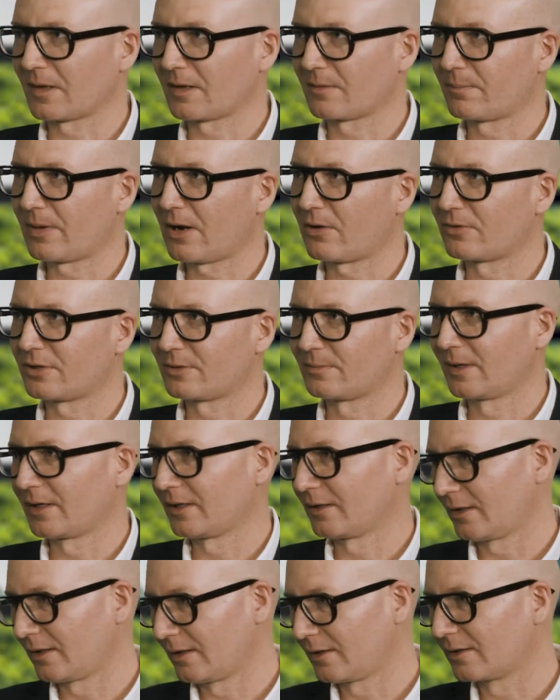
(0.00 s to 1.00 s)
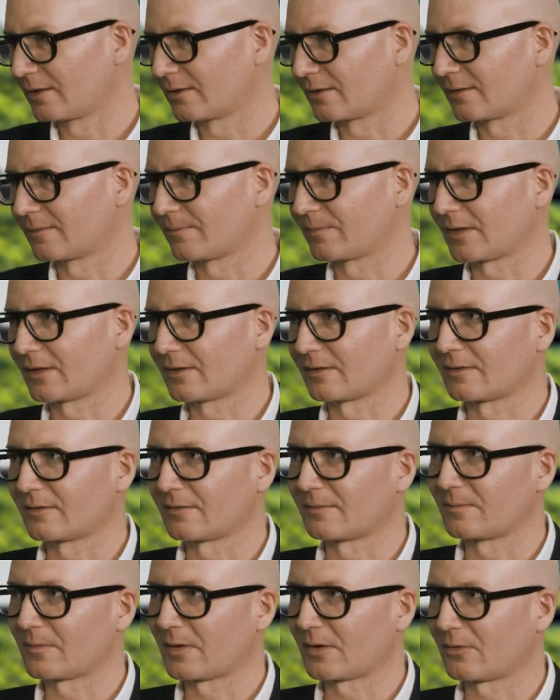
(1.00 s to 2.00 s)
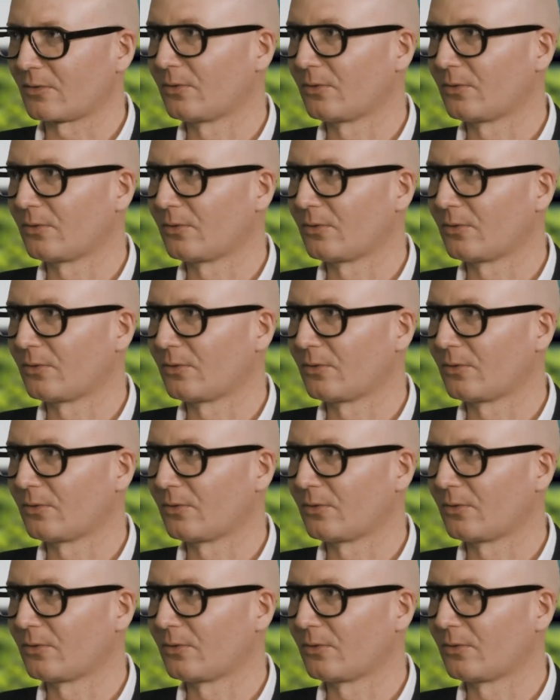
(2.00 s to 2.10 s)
uh, powered by the um, um uh,